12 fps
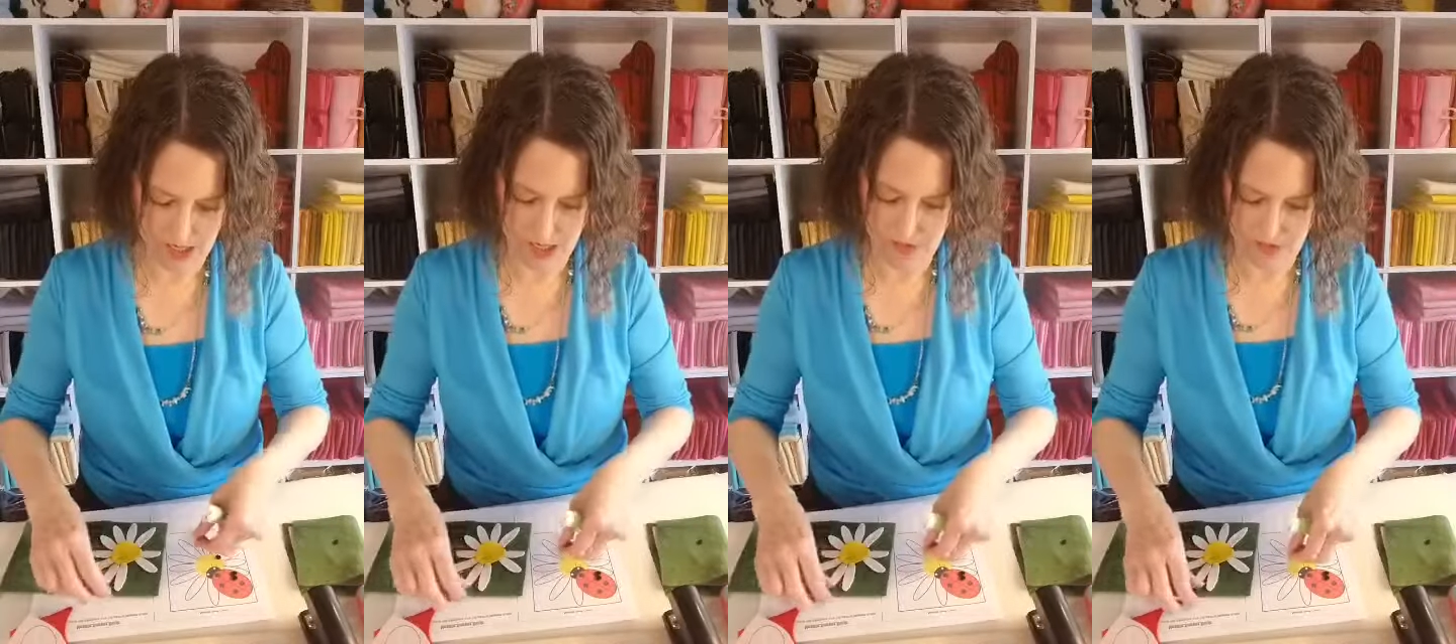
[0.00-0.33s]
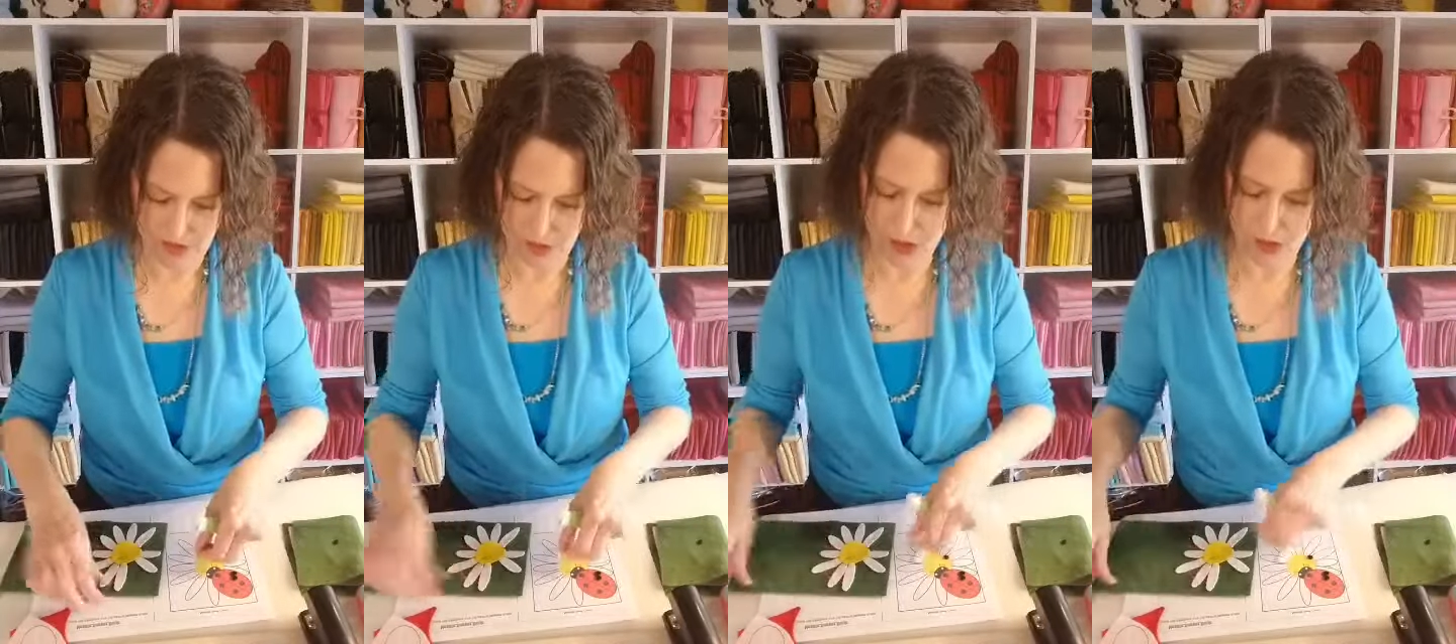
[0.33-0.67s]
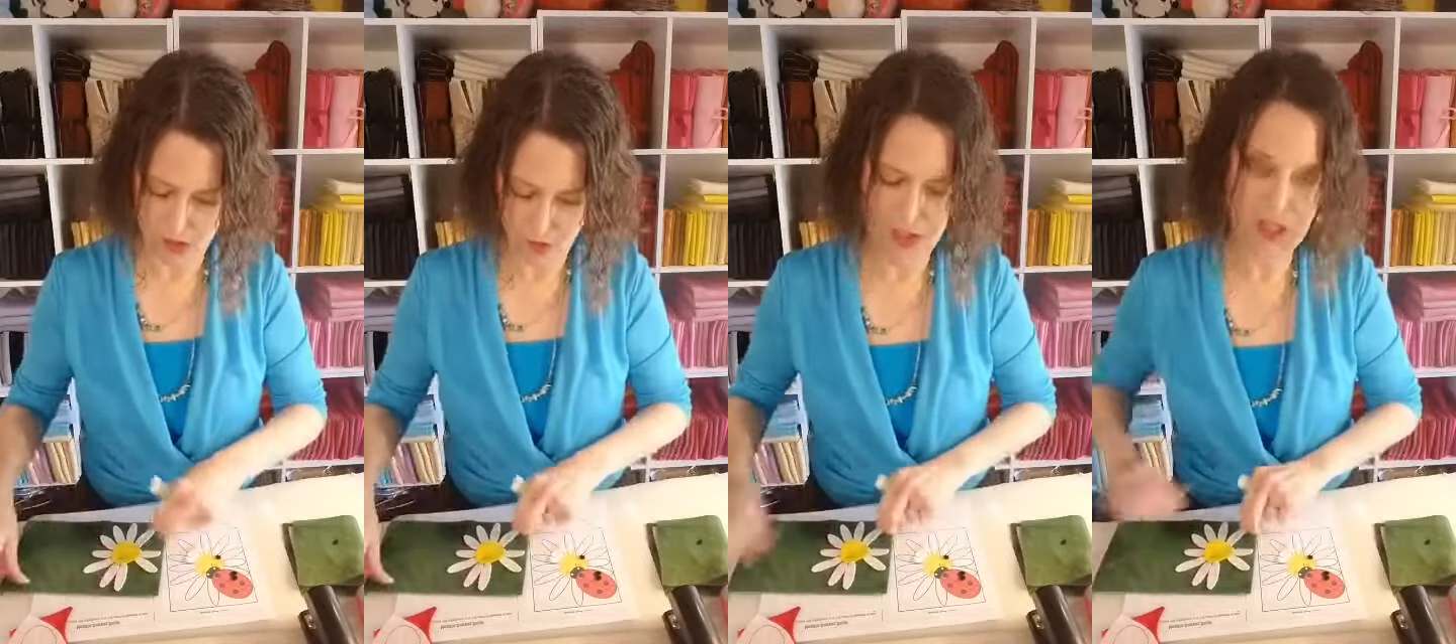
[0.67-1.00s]
if it's just
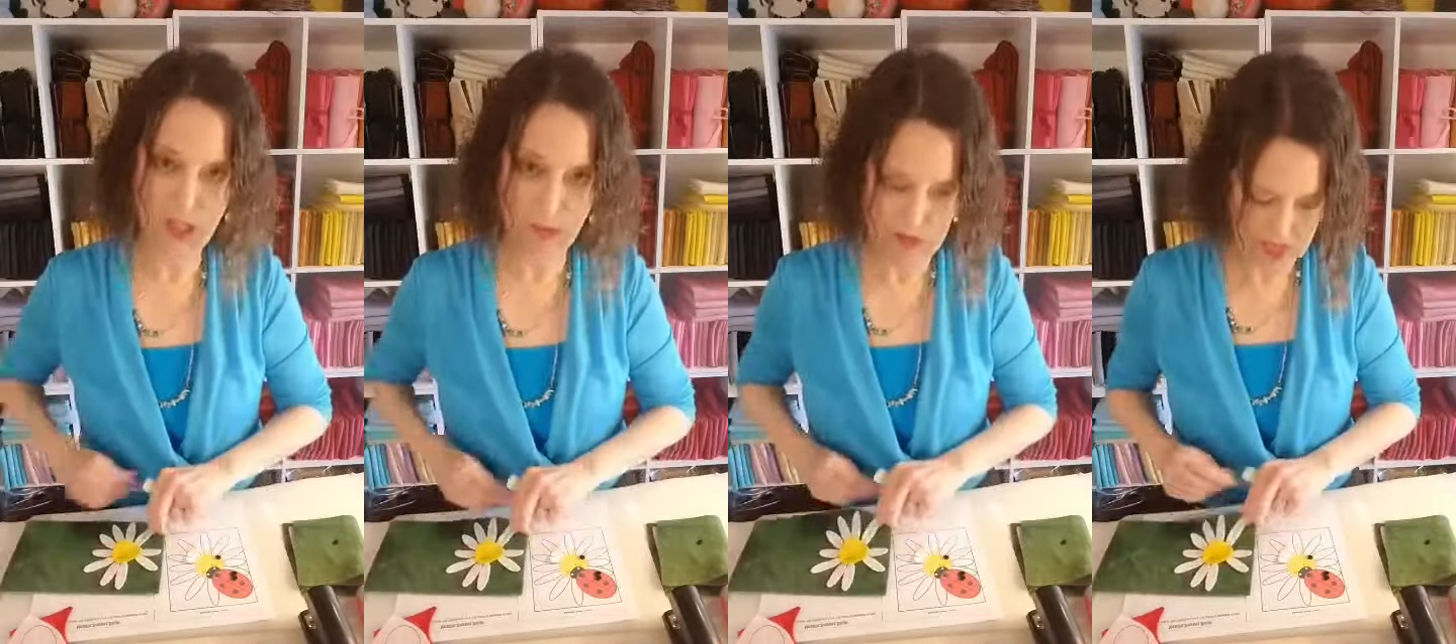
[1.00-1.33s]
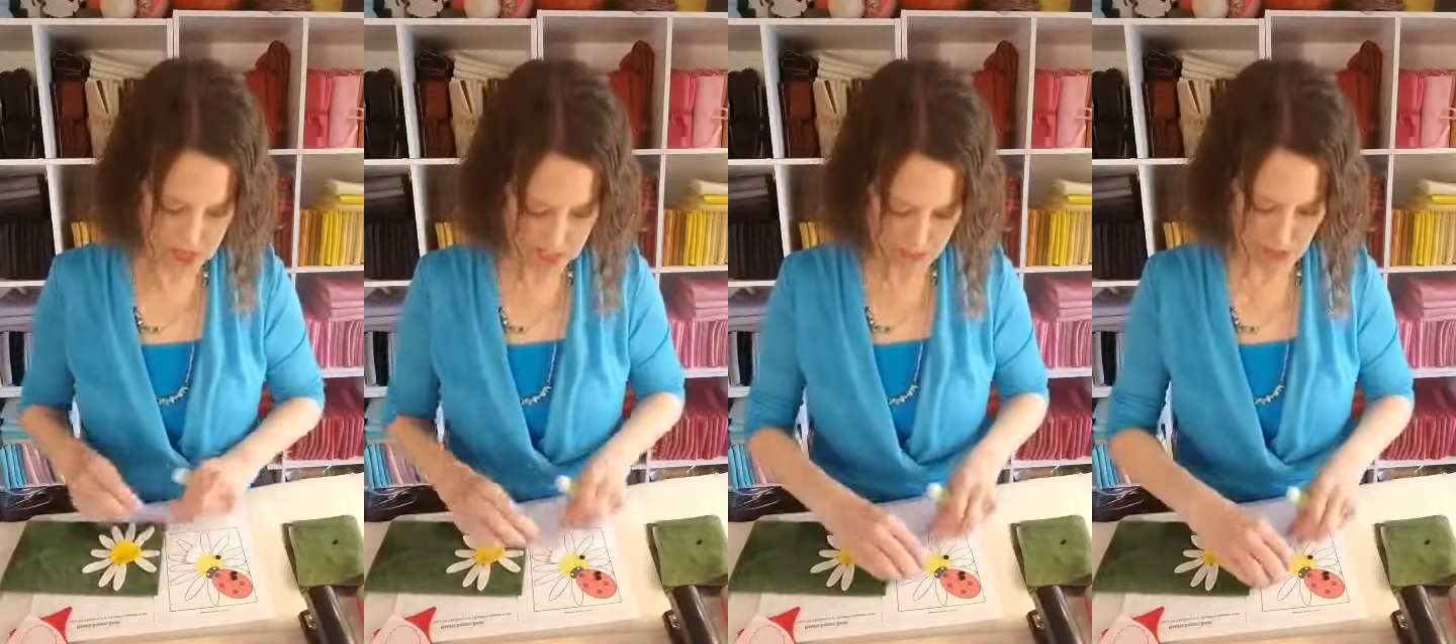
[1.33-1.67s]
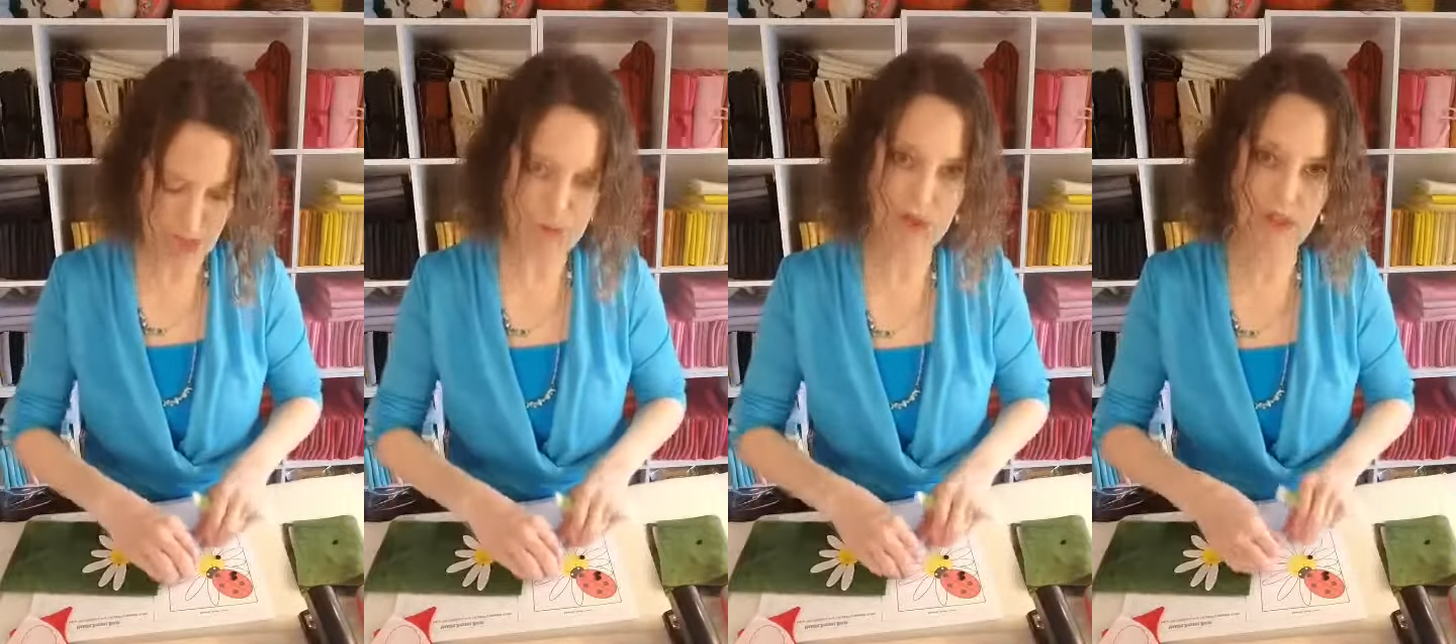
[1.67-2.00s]
one little piece I'm
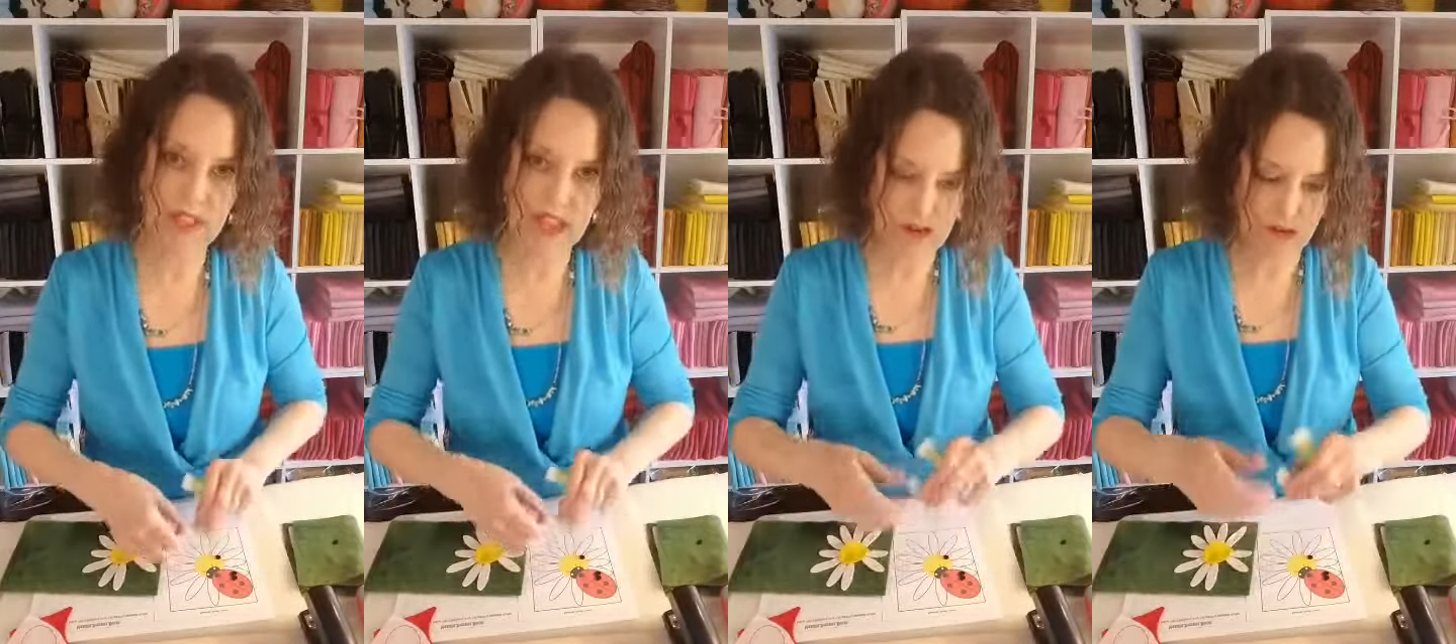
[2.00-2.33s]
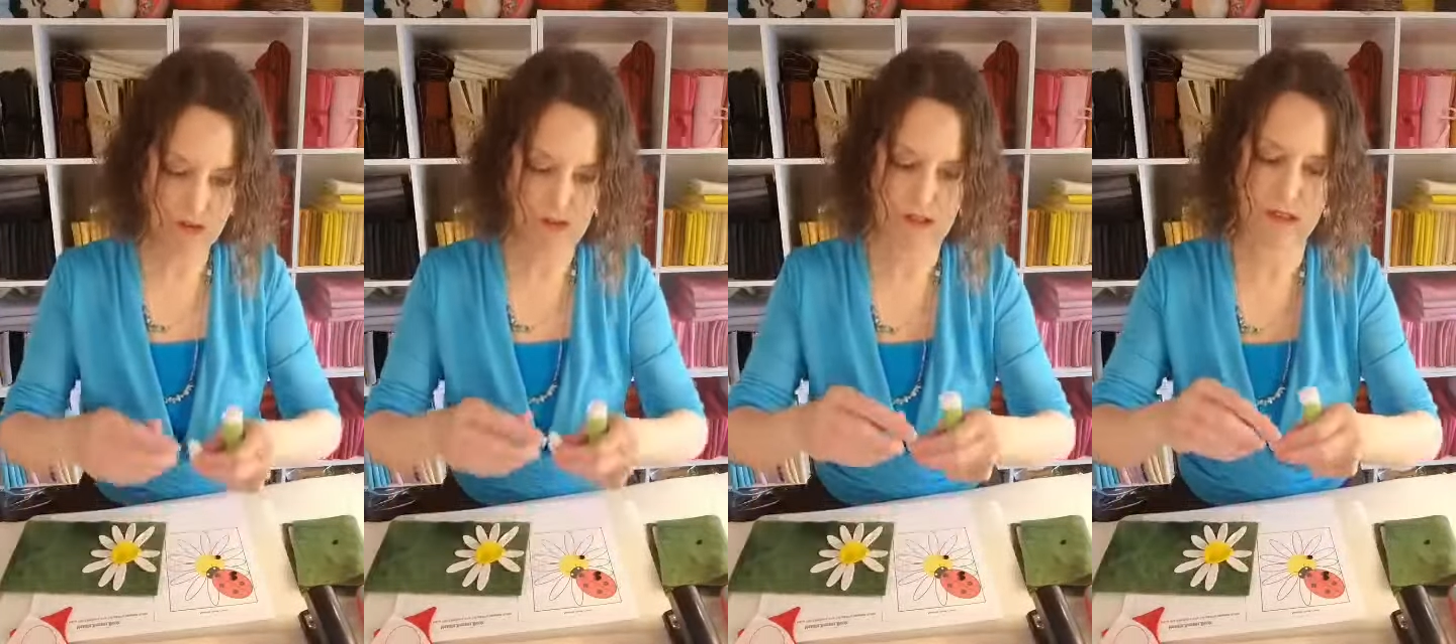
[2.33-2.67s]
going to put down,